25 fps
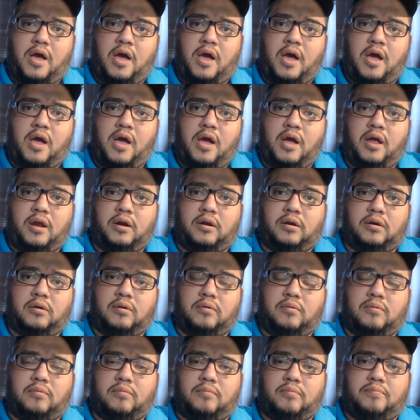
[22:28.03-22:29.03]

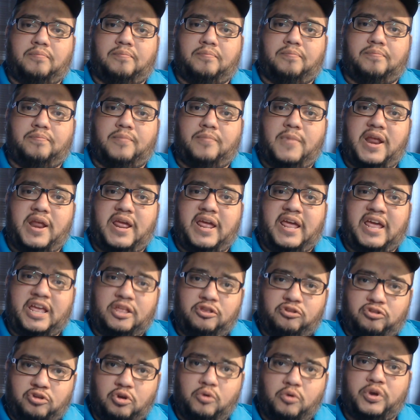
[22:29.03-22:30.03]
And
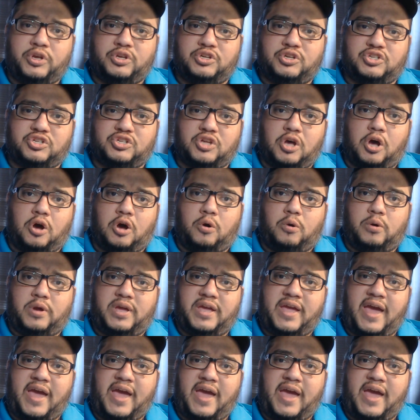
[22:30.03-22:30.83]
in doing so,